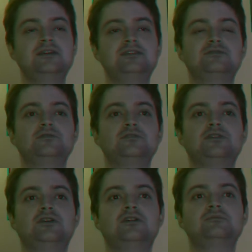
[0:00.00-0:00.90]
it's going
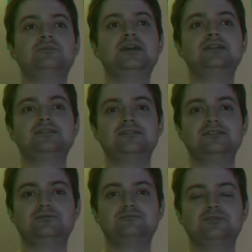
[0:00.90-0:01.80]
to
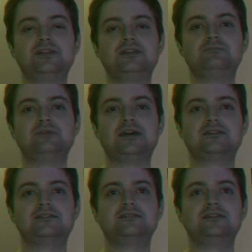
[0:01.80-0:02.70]
automatically play it
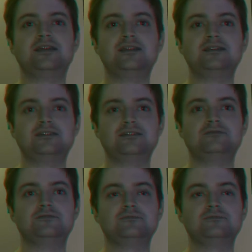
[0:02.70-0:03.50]
back in anaglyph.